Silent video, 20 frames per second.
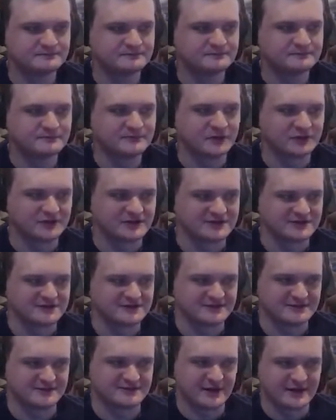You'll also
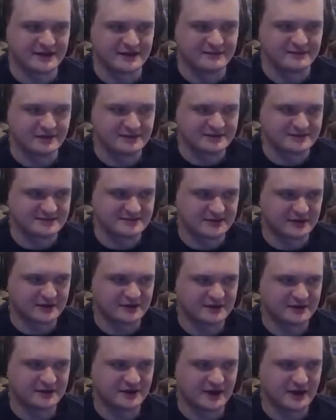see my input
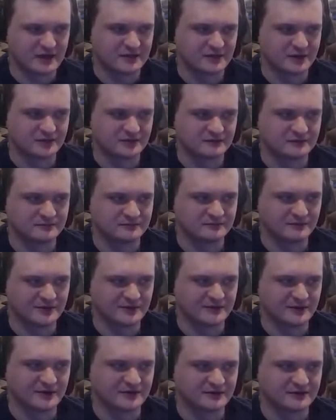display: A button, B
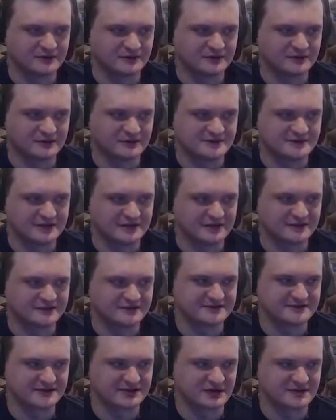button, C left,
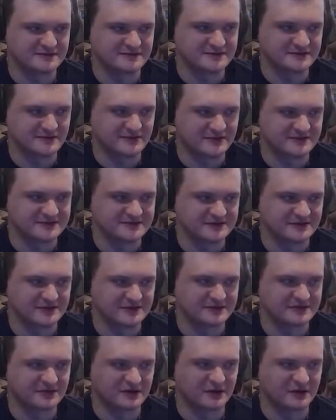C up, C right, C
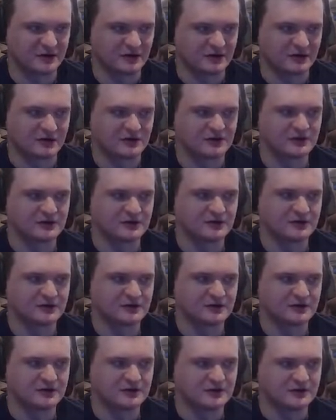down, R,
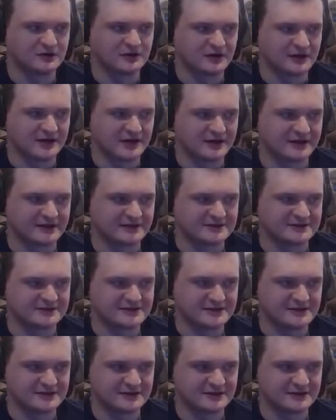that, Z,